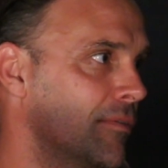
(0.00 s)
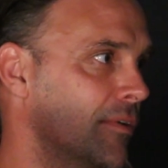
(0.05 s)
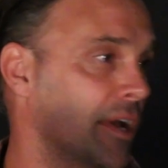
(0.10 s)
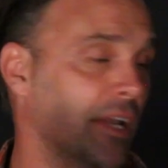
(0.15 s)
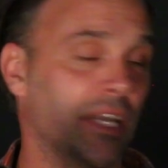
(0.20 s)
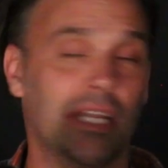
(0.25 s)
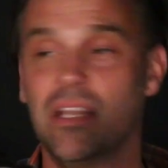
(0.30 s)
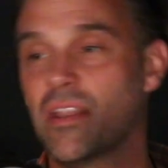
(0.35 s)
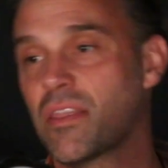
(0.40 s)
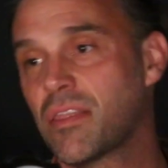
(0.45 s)

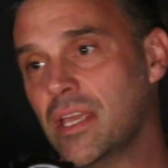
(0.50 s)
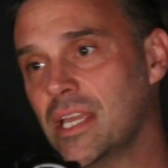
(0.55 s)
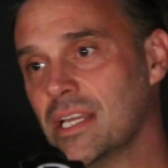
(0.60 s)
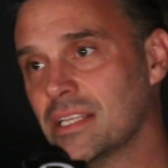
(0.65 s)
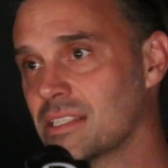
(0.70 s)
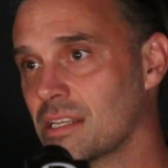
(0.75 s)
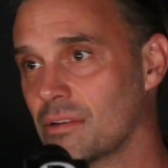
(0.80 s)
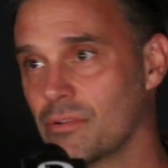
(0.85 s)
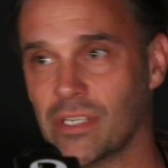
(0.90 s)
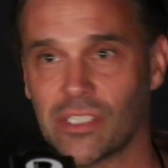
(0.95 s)
And in
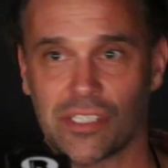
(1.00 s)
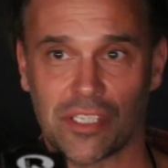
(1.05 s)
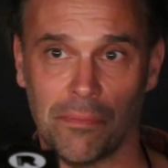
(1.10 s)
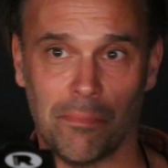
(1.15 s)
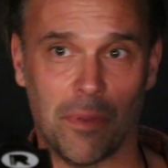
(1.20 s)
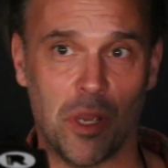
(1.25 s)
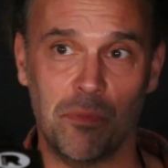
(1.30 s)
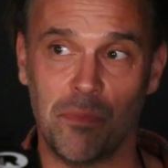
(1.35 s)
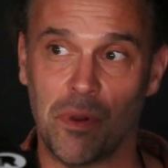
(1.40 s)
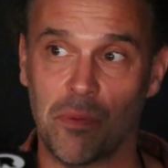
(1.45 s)
theatre, it's the
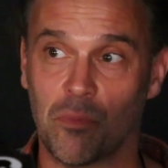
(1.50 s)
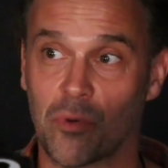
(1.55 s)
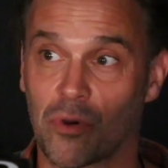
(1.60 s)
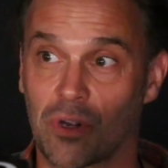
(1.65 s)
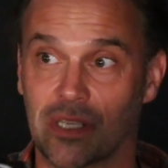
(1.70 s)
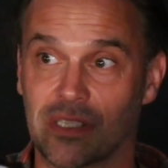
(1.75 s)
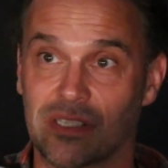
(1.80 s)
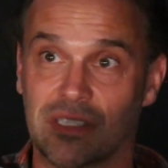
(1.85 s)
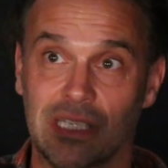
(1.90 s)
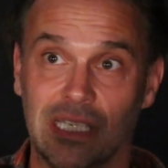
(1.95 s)
moment where
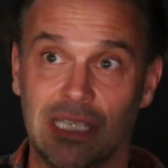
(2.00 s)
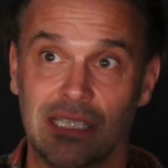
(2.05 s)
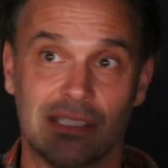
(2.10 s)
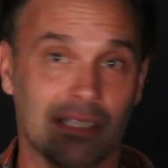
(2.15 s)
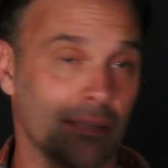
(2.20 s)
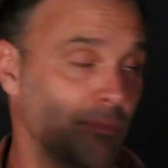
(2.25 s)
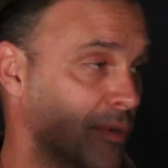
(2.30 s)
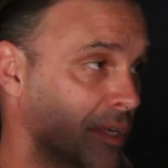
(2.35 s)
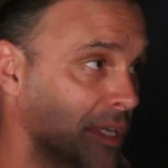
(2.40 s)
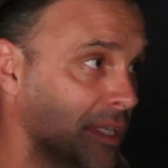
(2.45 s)
I see
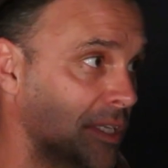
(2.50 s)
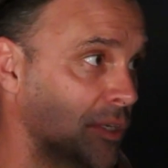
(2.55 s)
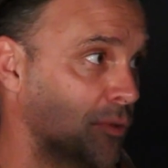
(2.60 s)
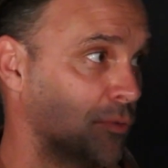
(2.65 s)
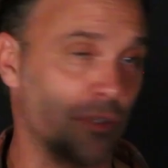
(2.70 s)
someone in the